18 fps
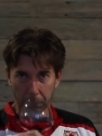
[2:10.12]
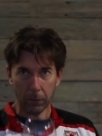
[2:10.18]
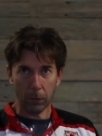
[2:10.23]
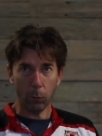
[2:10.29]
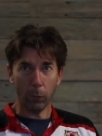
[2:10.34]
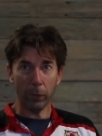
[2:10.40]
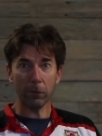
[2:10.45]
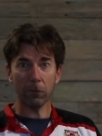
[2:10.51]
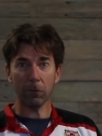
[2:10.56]

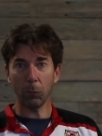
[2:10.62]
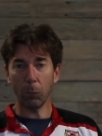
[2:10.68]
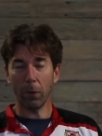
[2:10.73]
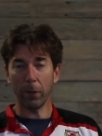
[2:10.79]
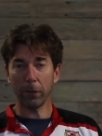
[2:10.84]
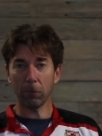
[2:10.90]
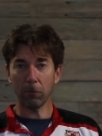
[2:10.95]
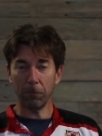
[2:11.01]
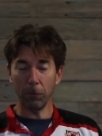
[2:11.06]
Once the
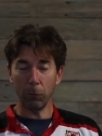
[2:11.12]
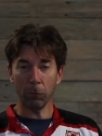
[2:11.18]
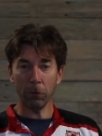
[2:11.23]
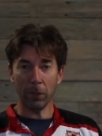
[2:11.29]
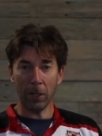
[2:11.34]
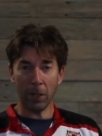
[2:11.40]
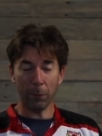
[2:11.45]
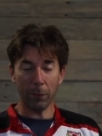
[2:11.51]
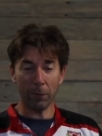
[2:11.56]
wine's
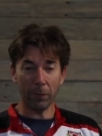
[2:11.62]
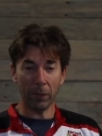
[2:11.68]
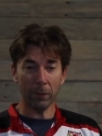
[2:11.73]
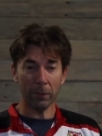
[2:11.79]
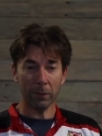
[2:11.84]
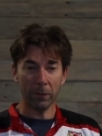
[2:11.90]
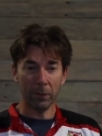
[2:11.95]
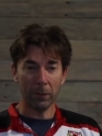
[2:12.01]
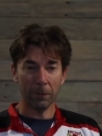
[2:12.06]
filtered, however,
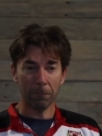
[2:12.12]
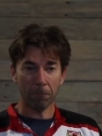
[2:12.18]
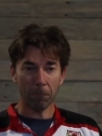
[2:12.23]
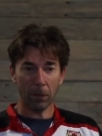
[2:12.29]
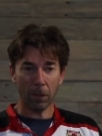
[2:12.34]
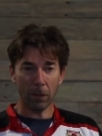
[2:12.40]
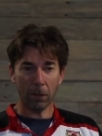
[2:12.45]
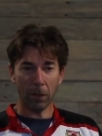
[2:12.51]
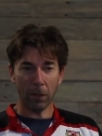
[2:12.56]

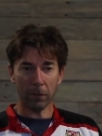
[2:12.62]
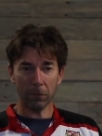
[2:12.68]
I